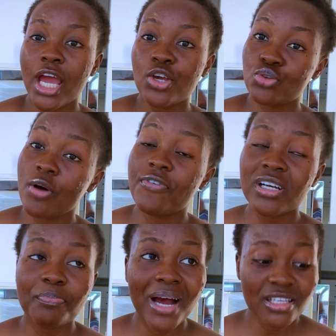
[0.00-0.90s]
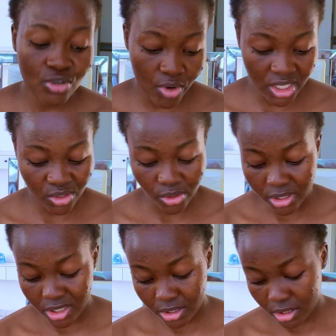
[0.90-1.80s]
So for the past
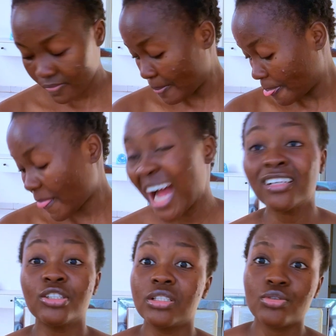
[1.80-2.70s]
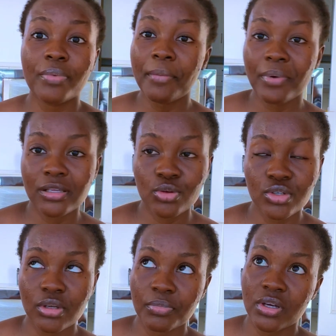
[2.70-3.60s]
questions, I don't need to buy past
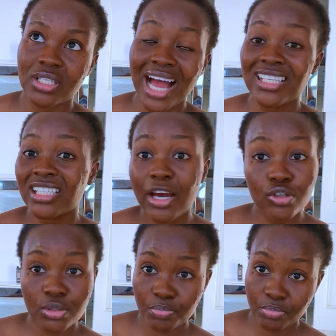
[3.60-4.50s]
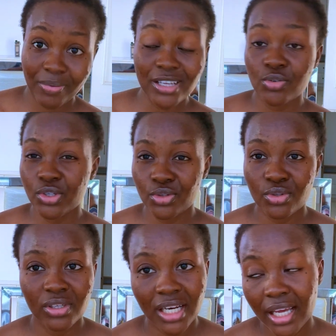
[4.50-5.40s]
questions because I actually got past questions
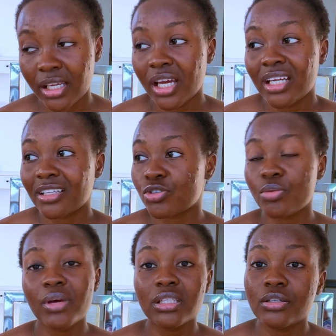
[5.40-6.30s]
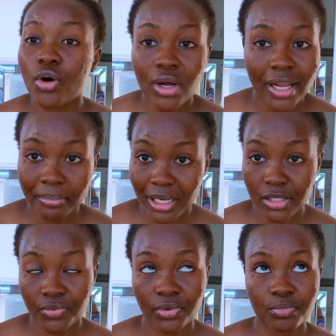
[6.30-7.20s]
online. There's so many online
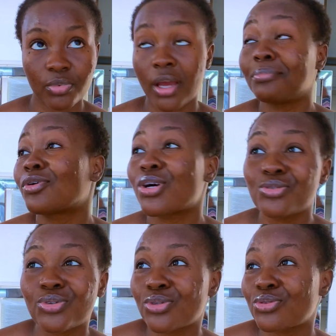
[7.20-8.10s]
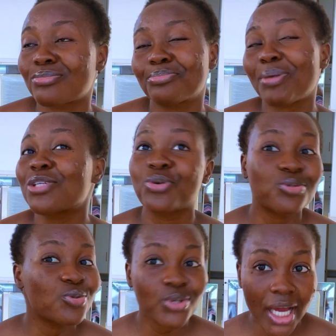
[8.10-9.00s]
platform questions, past
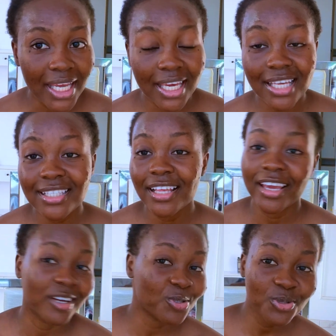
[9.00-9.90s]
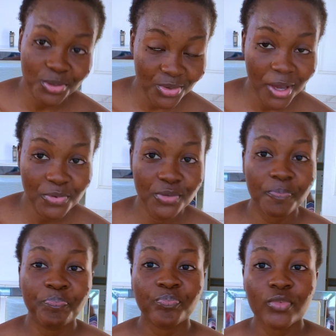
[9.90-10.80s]
questions you can get that you can just subscribe to.
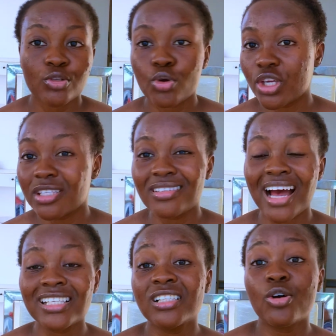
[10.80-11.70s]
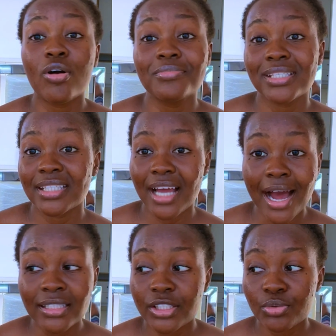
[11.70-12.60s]
So it actually comes in
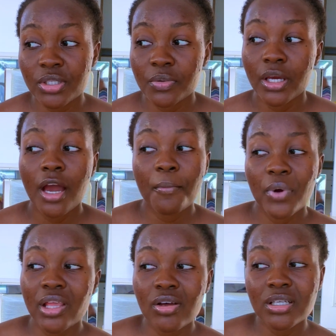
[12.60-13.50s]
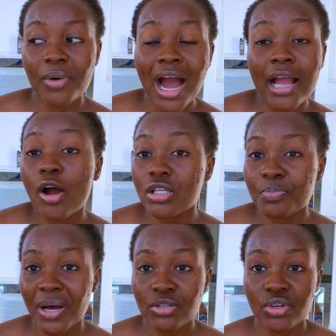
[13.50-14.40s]
handy with me. But I got the
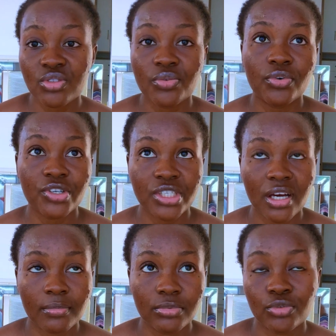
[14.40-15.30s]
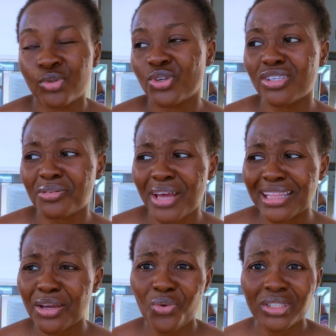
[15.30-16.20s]
past question for Jamb. You just subscribe, I
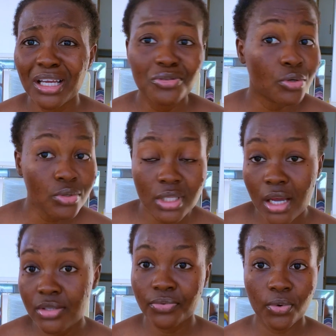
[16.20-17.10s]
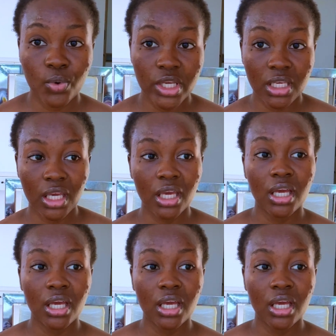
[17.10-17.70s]
think 1,000 or 2,000 for 1 year.